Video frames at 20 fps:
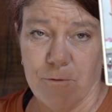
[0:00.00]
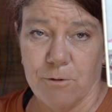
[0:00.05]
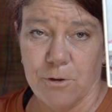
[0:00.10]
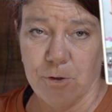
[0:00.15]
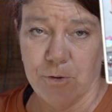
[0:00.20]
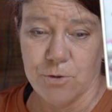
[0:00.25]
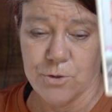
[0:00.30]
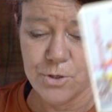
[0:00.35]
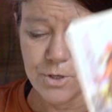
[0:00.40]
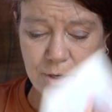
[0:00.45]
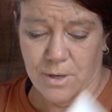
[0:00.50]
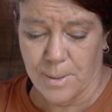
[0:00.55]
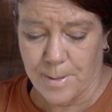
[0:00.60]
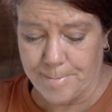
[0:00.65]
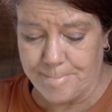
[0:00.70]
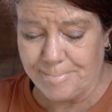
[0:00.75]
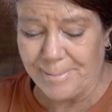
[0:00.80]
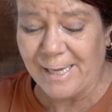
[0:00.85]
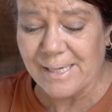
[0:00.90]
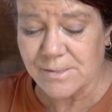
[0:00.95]
future,
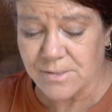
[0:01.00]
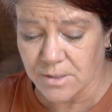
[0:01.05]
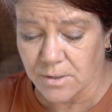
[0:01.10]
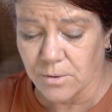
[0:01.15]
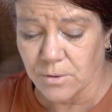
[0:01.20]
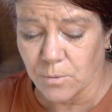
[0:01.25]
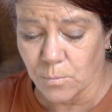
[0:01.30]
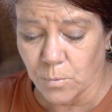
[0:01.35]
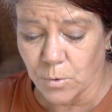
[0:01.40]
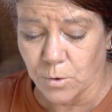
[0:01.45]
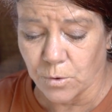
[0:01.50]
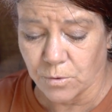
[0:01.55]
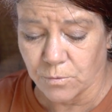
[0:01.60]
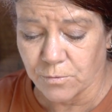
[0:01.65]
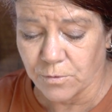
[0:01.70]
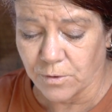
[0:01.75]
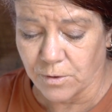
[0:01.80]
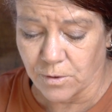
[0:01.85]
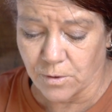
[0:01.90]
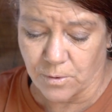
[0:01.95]
it's going to work
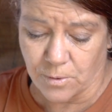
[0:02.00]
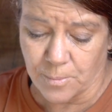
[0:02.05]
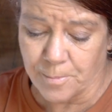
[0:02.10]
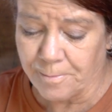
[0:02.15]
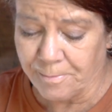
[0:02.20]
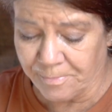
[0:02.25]
for you.